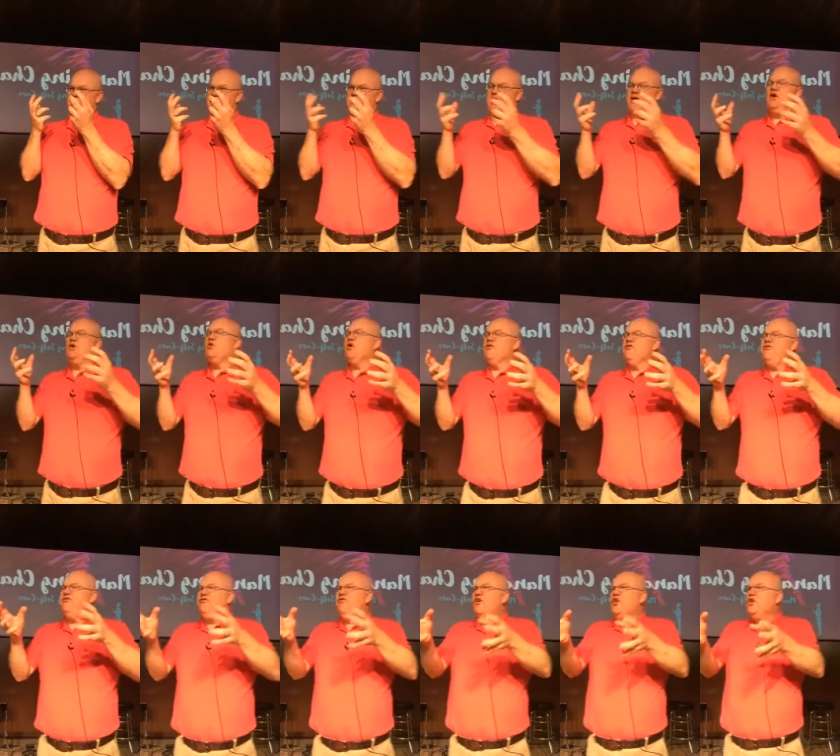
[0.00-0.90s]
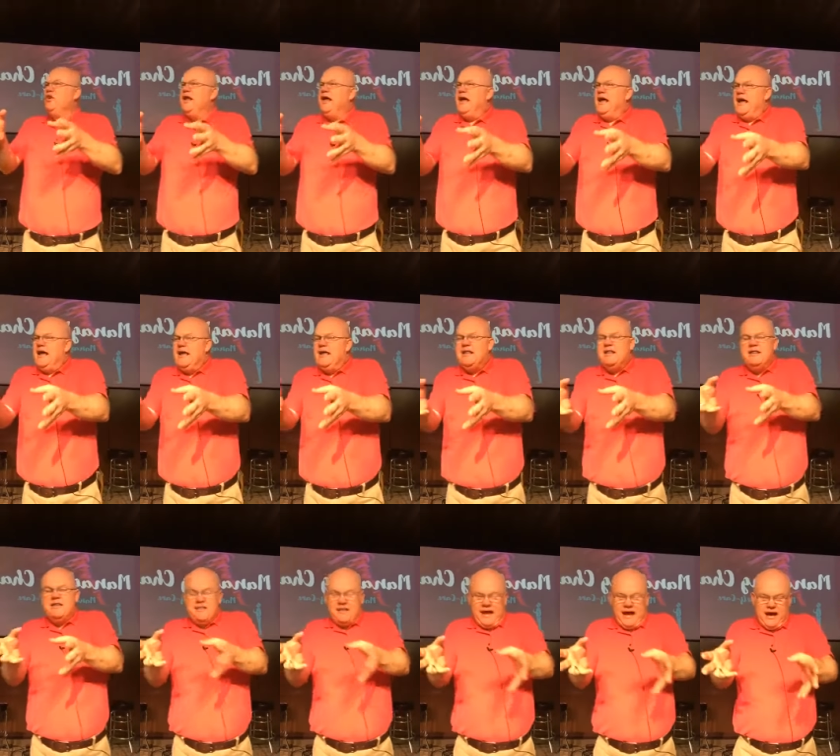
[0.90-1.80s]
that you are fully
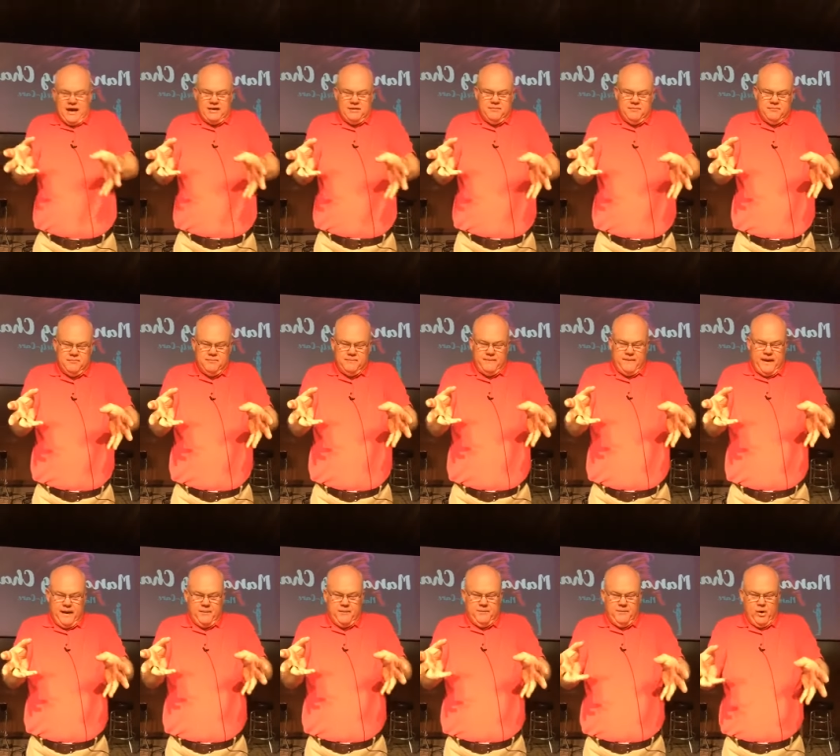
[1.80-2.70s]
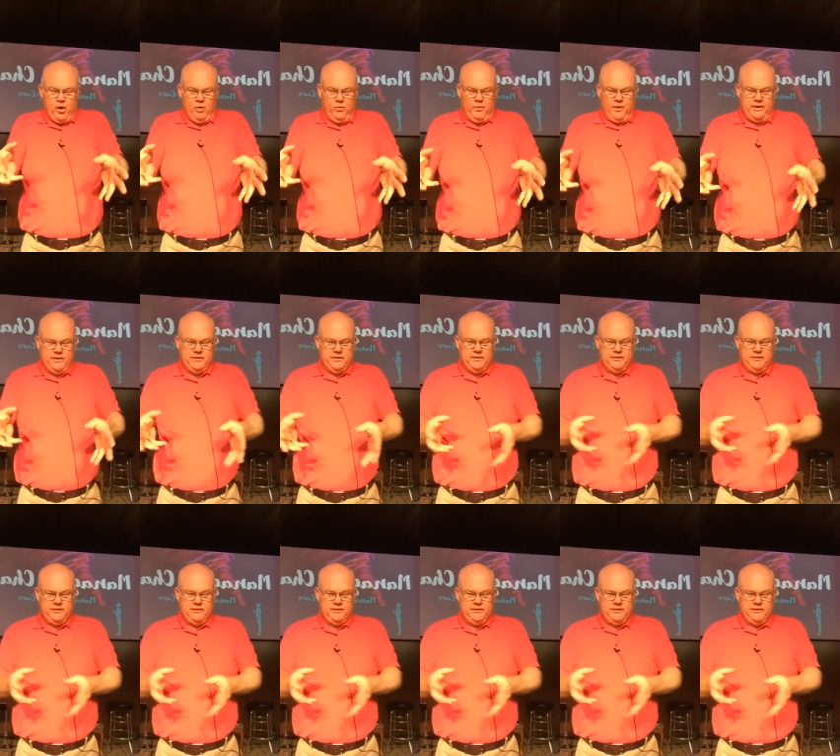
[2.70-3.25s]
in that that moment